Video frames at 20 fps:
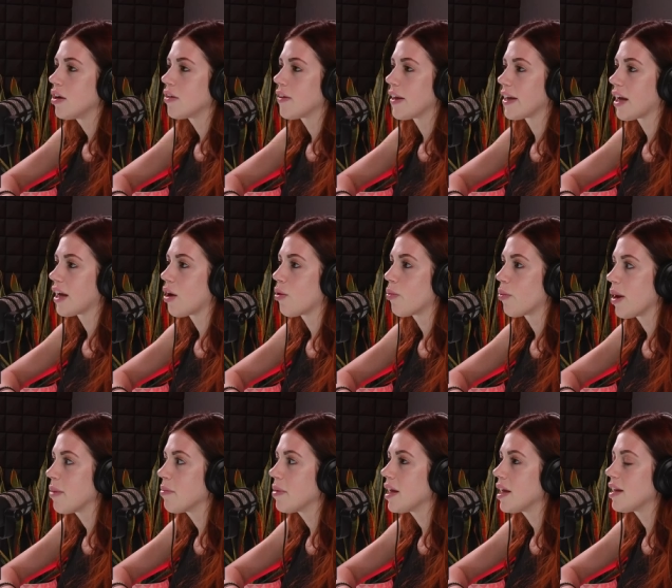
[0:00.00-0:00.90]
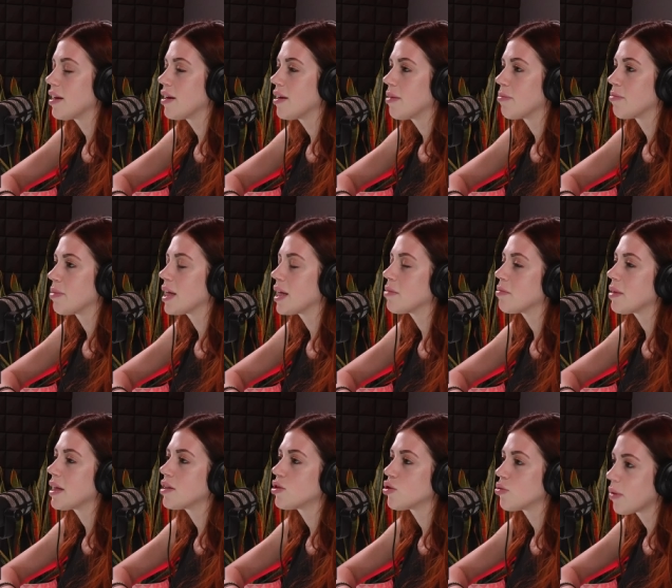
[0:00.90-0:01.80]
like women being
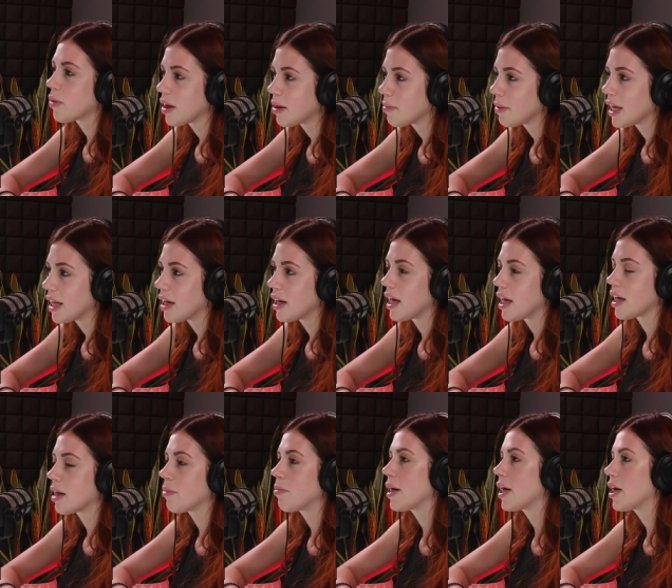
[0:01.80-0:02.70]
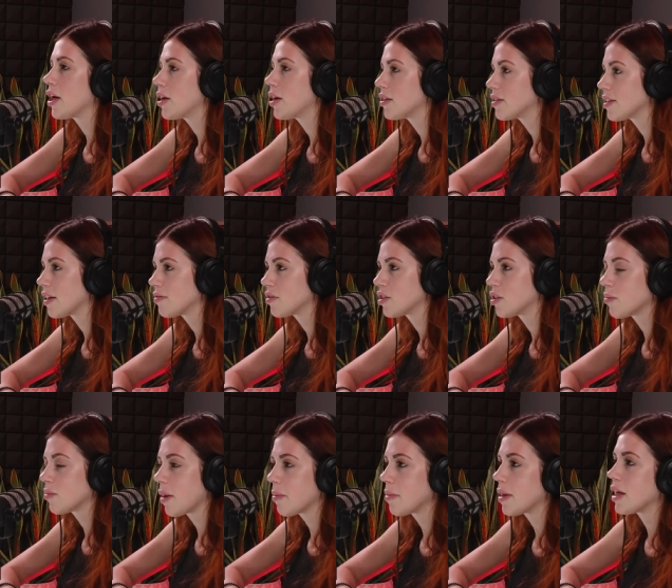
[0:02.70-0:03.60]
mean to women and comparing ourselves to
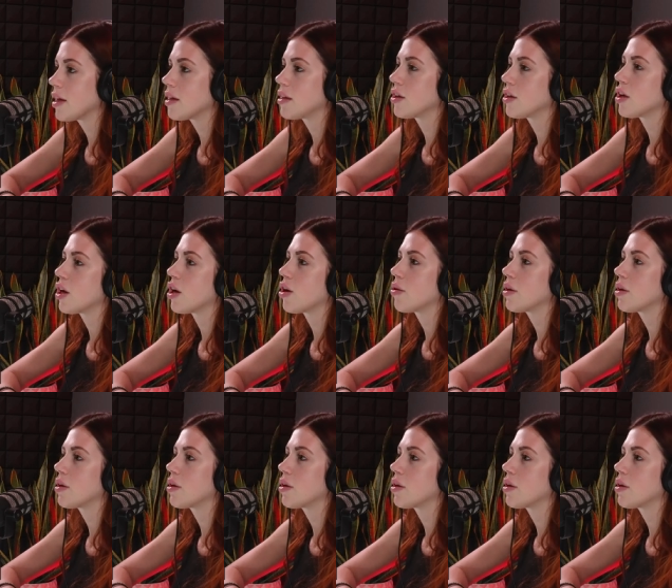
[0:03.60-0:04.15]
women, you know,